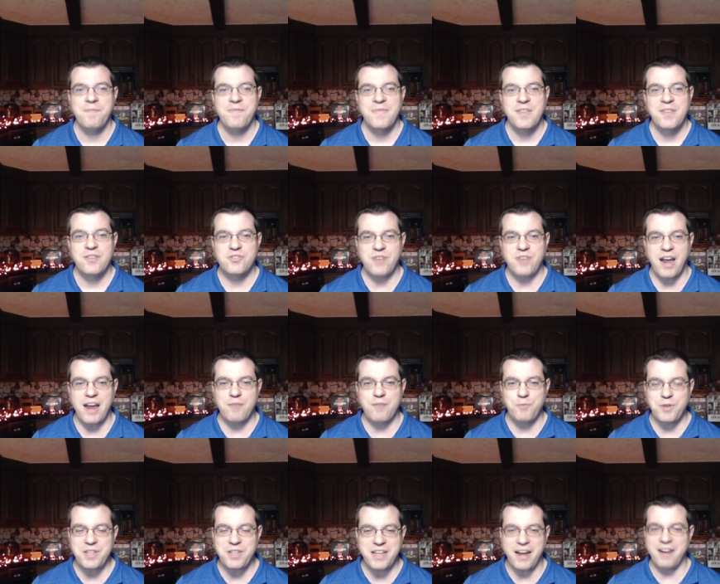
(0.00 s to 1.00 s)
So I
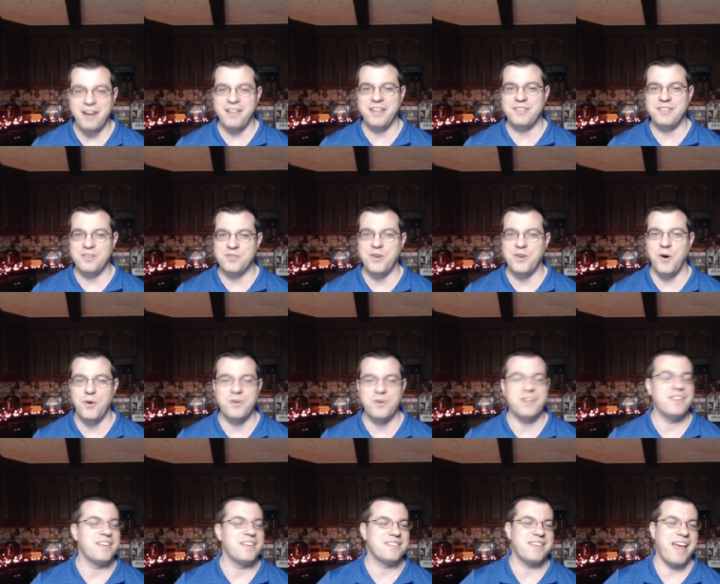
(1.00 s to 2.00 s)
really kind of like the tone
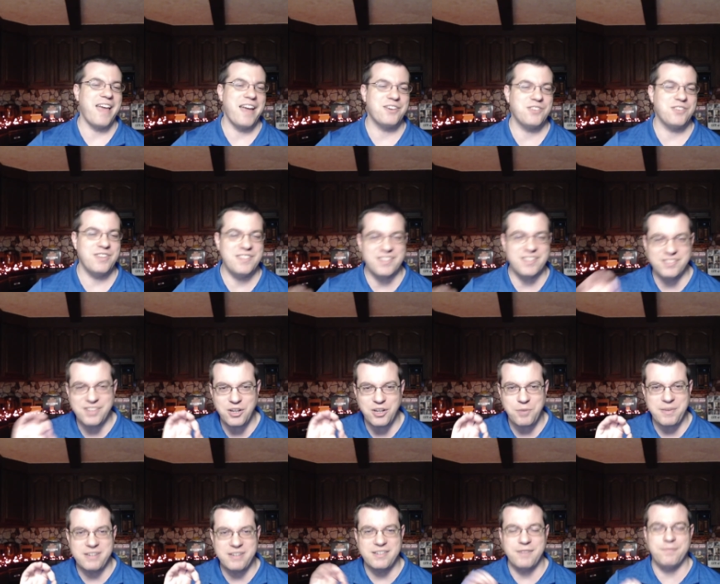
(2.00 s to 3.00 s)
in this, actually. It's a little
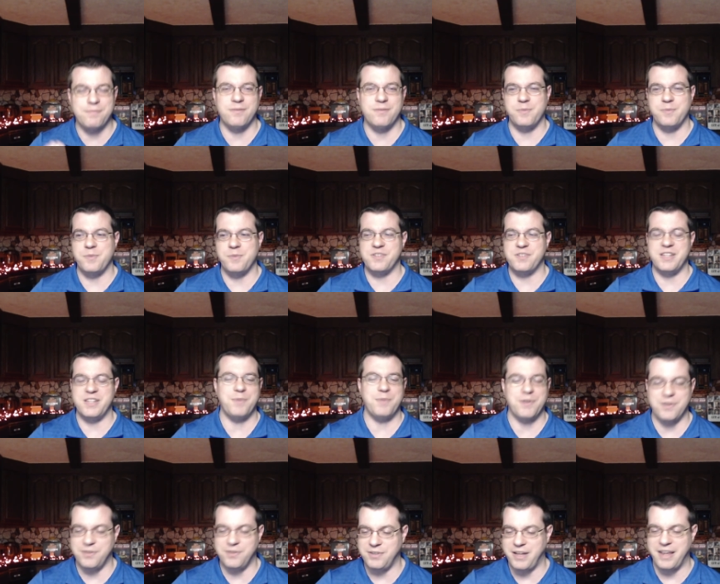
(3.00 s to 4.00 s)
bit different from your
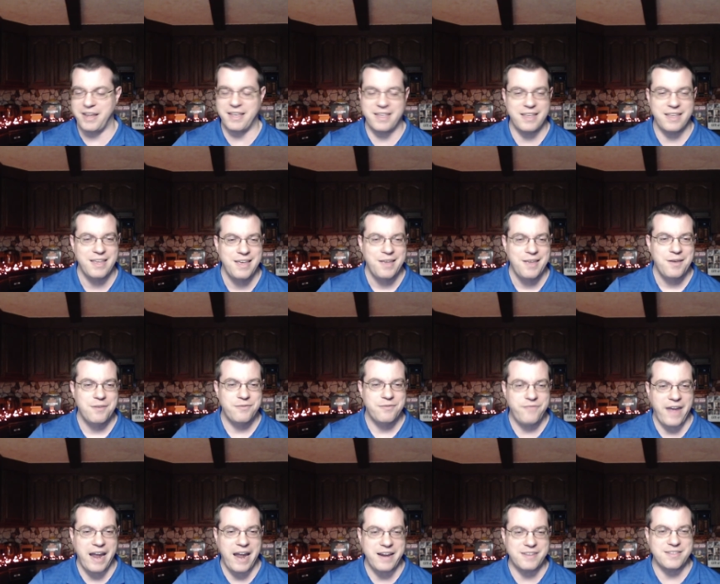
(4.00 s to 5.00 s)
typical, like,
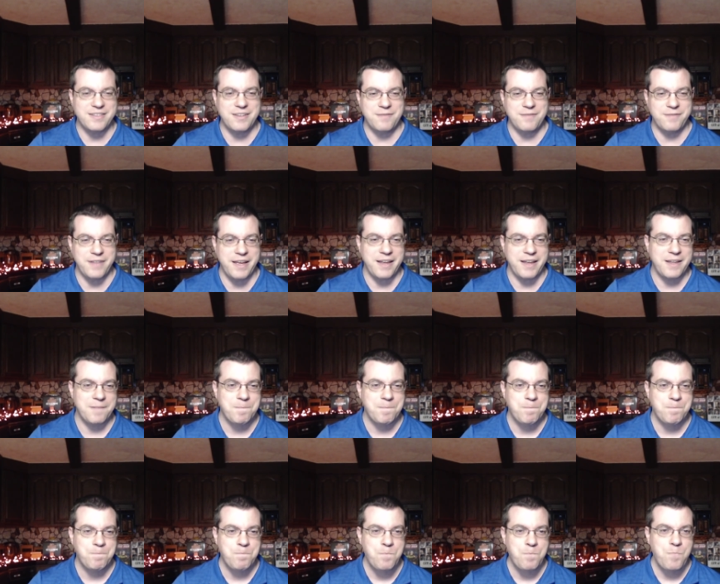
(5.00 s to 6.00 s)
fantasy flick.
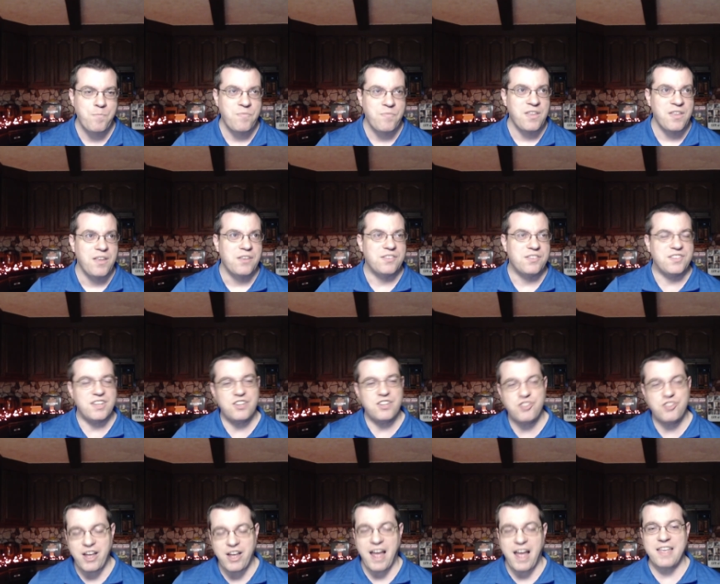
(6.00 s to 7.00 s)

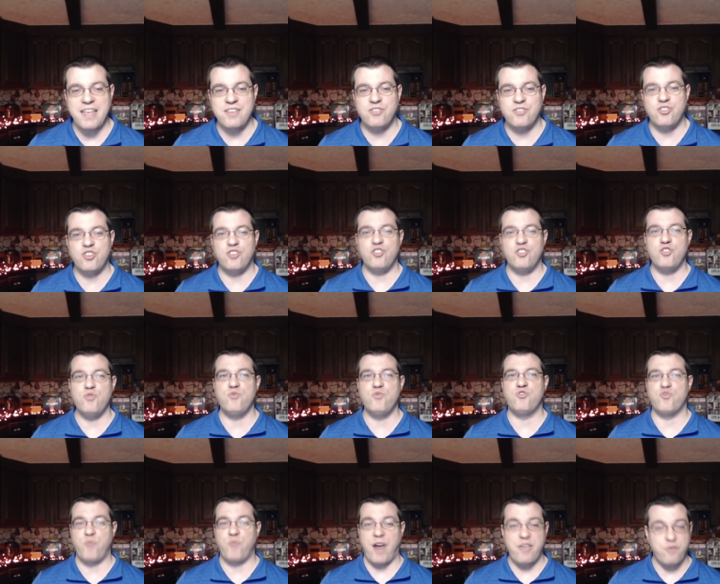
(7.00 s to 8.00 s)
CGI is
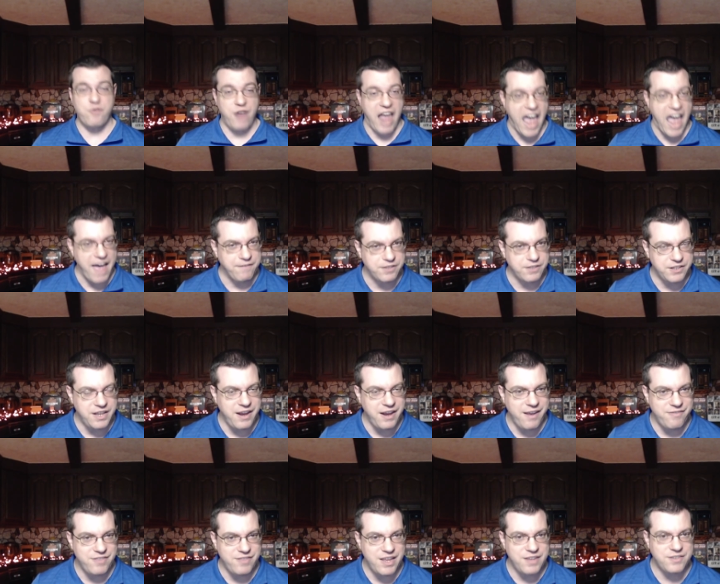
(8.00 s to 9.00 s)
used rather heavily
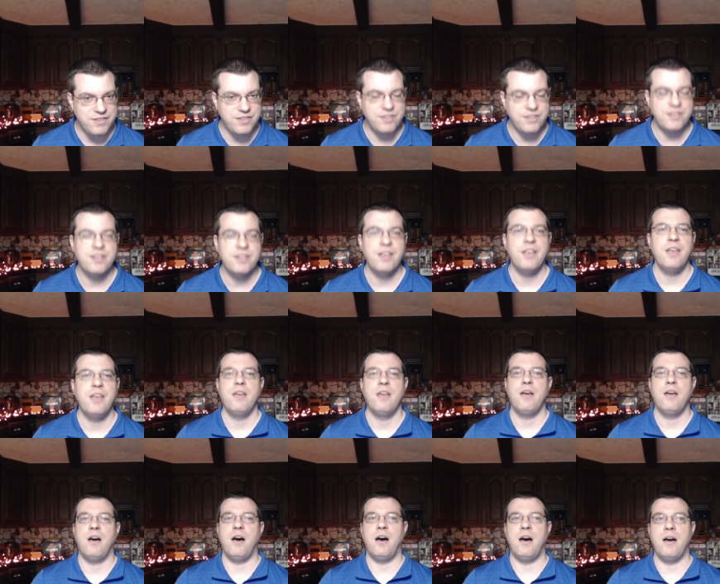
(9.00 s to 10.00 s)
in this,
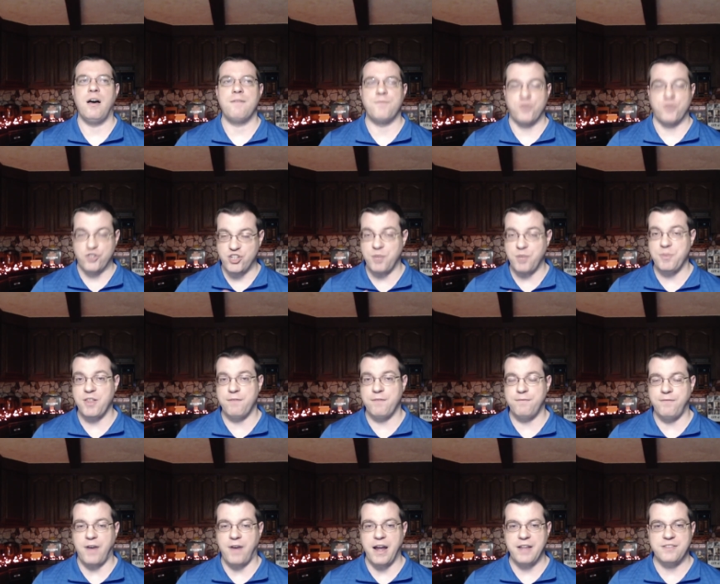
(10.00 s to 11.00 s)
uh, for some of the
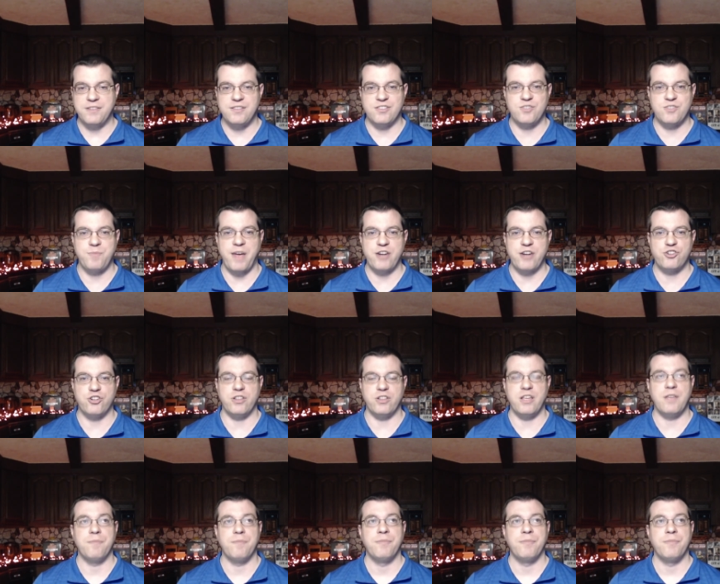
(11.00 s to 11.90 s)
fights especially.